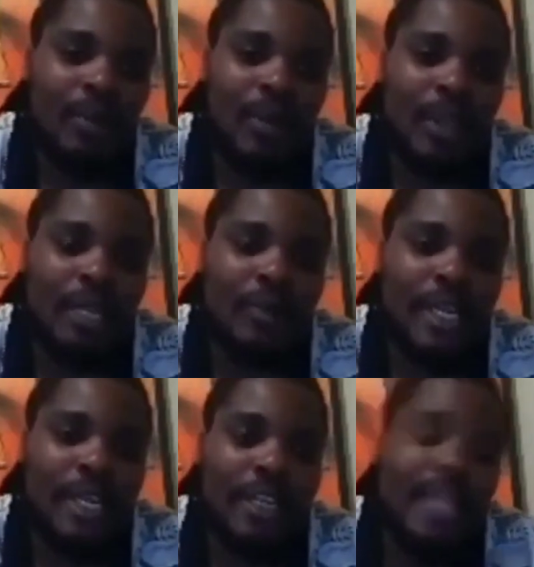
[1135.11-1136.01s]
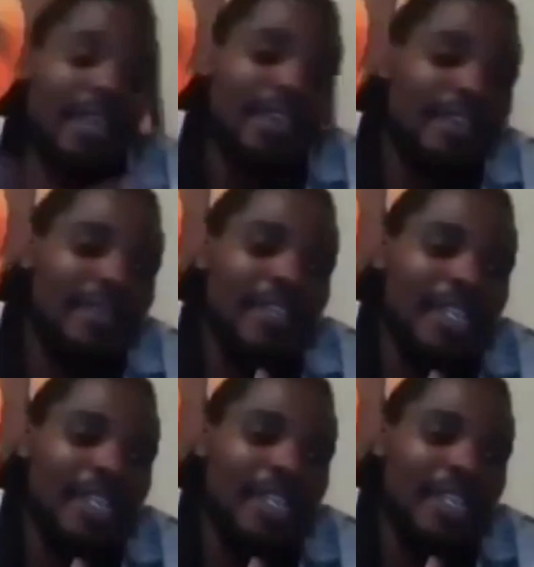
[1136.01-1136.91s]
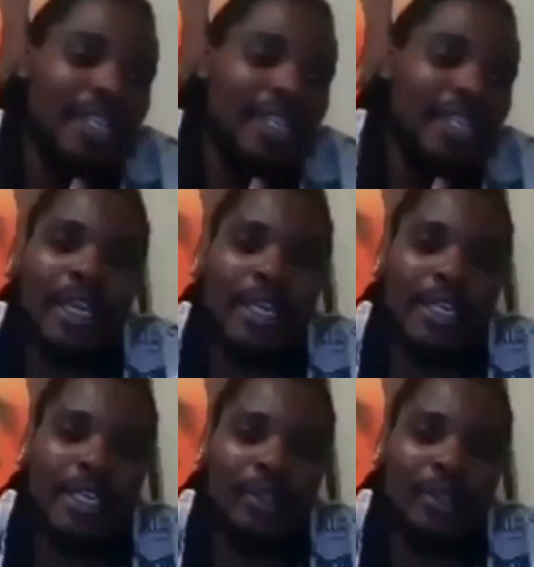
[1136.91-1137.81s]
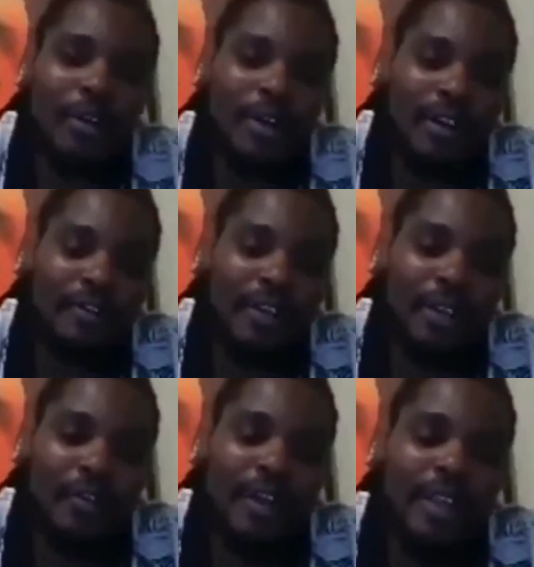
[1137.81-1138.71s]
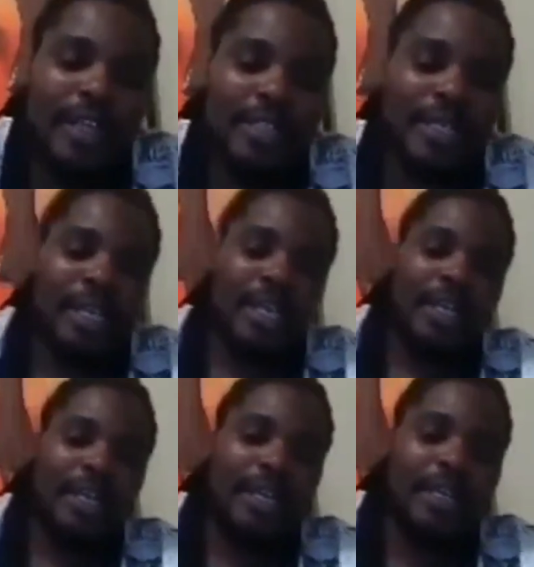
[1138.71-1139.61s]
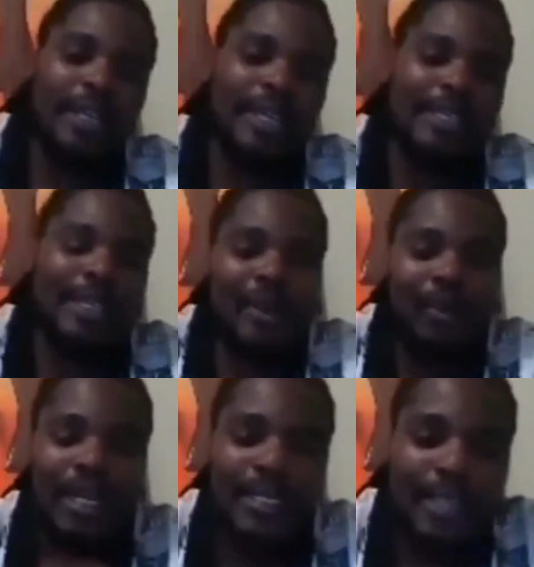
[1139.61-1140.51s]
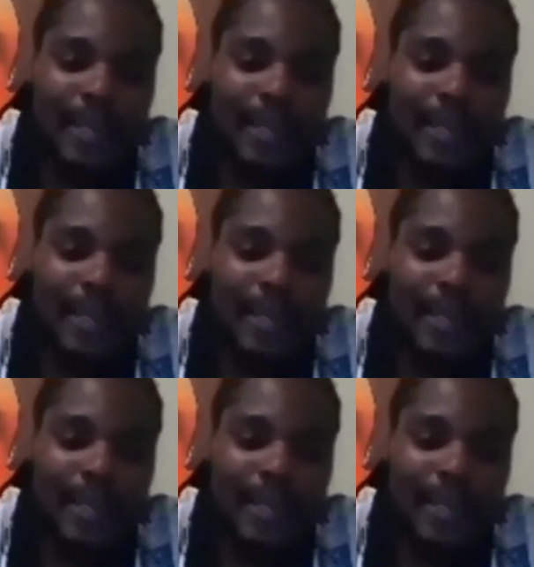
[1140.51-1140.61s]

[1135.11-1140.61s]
that were killed. Like, in fact, in some of the historiography, you find that they tell you that